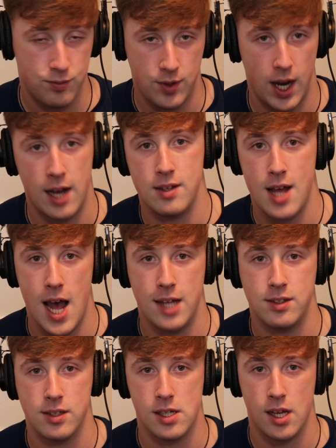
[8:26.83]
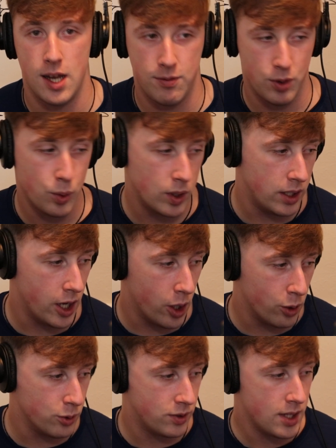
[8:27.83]
fantastic, and everyone
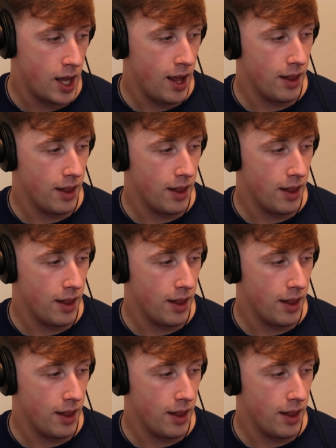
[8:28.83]
knows